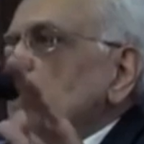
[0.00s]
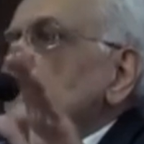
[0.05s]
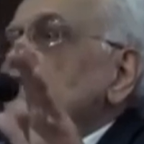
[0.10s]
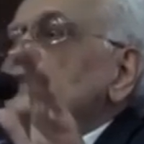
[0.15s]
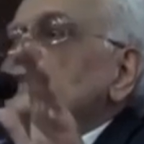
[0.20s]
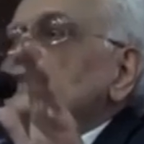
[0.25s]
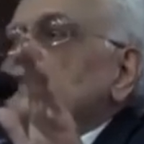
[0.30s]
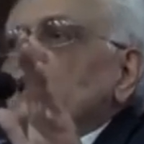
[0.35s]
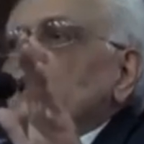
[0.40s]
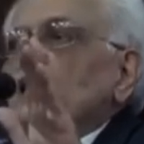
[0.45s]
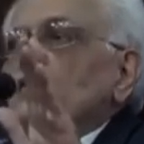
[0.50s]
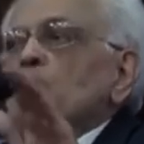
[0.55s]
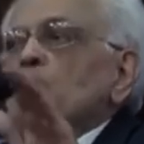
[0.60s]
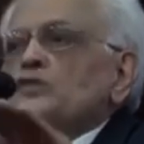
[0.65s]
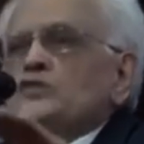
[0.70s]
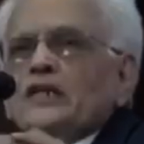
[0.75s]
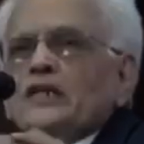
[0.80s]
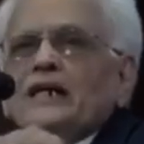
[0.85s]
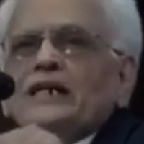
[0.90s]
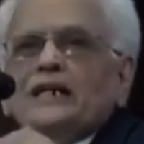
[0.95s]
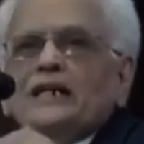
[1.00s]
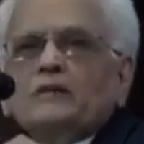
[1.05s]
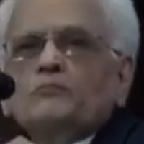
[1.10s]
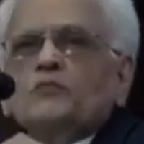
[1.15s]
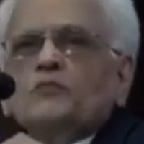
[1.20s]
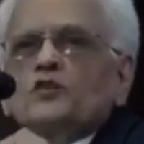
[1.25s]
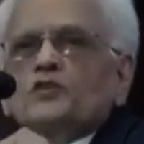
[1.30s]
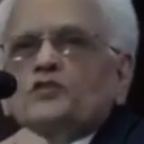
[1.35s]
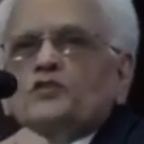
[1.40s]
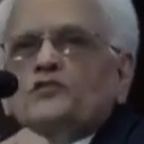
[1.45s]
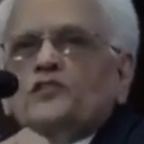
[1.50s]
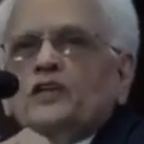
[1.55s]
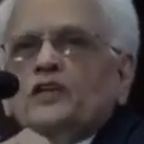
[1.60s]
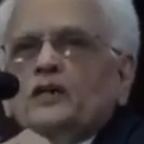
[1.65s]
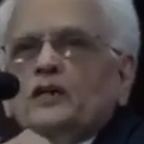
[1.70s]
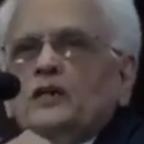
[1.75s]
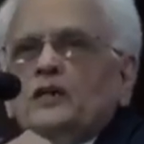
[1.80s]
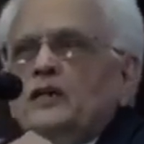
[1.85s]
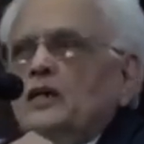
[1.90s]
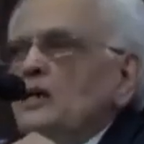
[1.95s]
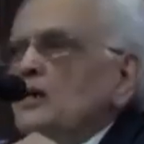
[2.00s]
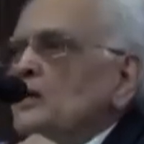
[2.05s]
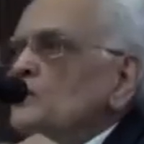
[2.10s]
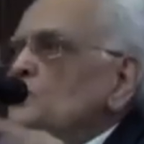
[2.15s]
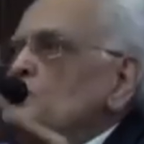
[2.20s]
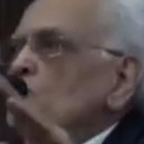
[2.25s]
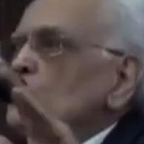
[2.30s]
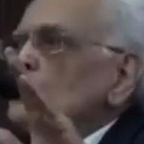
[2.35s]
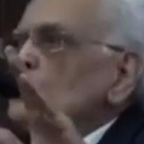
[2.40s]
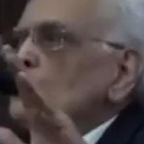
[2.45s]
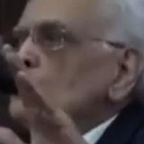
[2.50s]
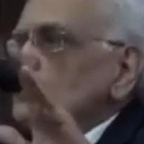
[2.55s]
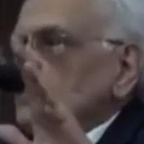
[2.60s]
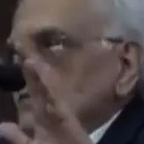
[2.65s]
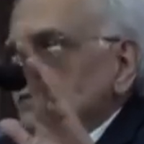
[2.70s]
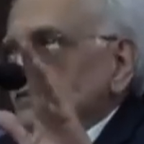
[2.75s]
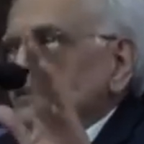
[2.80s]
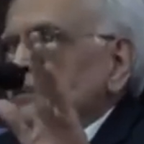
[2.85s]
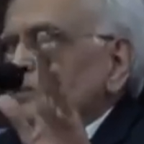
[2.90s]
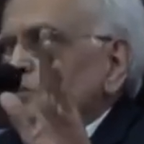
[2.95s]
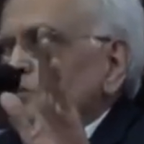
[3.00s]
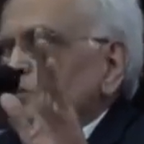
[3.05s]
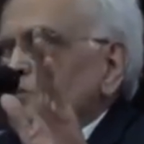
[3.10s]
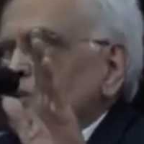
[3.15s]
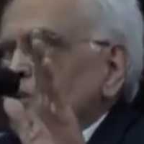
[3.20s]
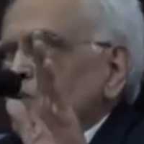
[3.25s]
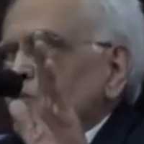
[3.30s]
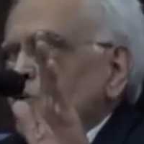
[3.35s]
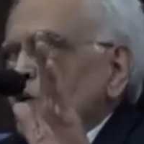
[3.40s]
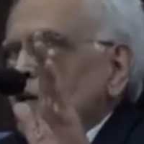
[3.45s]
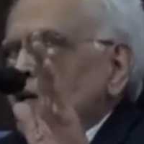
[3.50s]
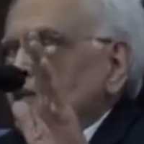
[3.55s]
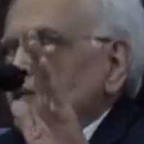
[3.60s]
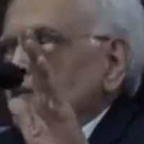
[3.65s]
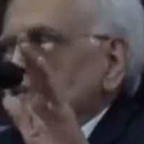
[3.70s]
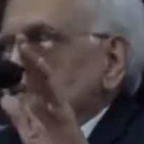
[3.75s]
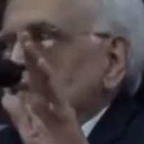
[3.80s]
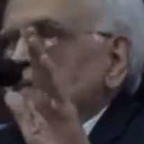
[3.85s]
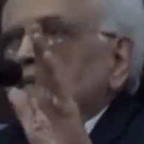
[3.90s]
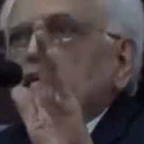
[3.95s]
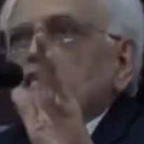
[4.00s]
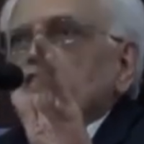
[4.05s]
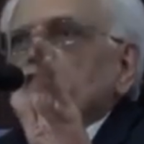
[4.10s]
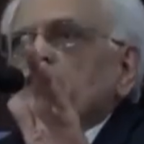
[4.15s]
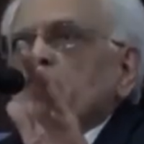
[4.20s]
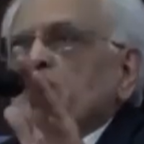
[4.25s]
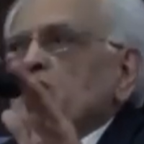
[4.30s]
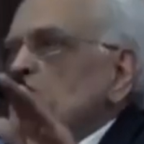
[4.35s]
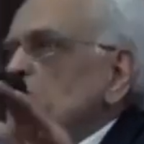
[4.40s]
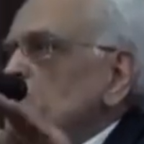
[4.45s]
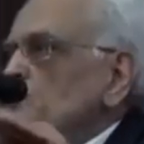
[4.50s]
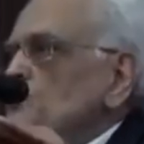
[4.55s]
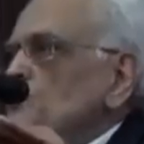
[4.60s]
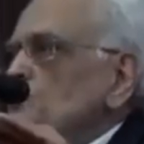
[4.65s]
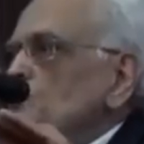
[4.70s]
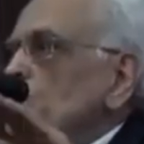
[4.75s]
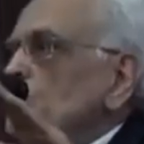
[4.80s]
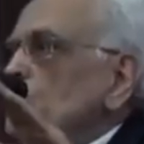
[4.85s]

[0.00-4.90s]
in the outside atmosphere to do the work. Their engines will